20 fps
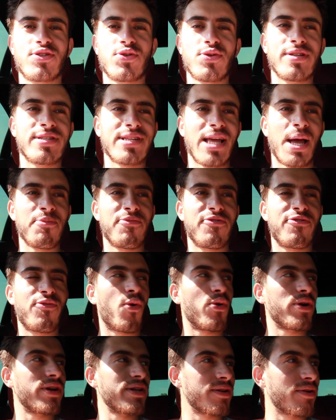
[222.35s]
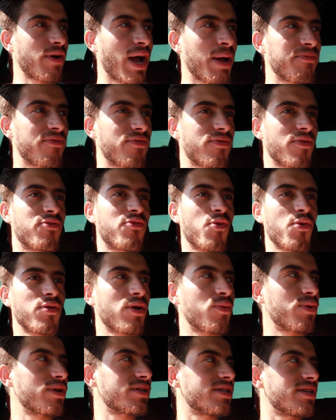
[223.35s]
to this
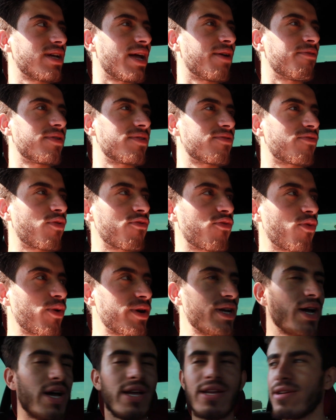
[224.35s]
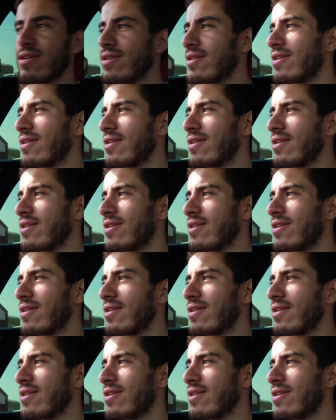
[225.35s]
M4, what is it? M440i?